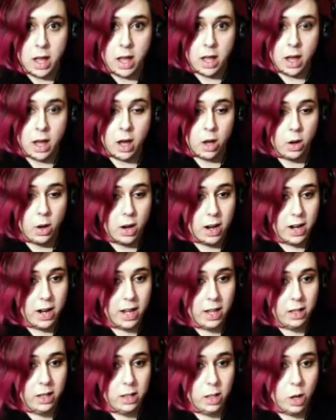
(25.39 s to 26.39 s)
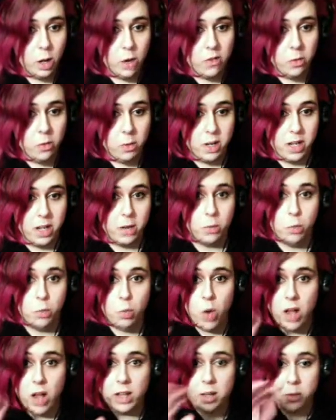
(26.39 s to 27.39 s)
Alright, hello everybody, and
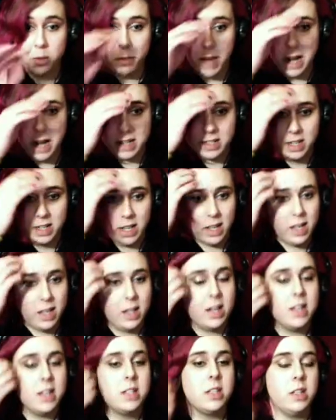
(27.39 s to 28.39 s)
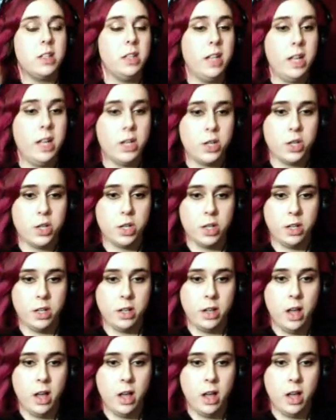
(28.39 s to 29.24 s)
welcome back to Alien Isolation.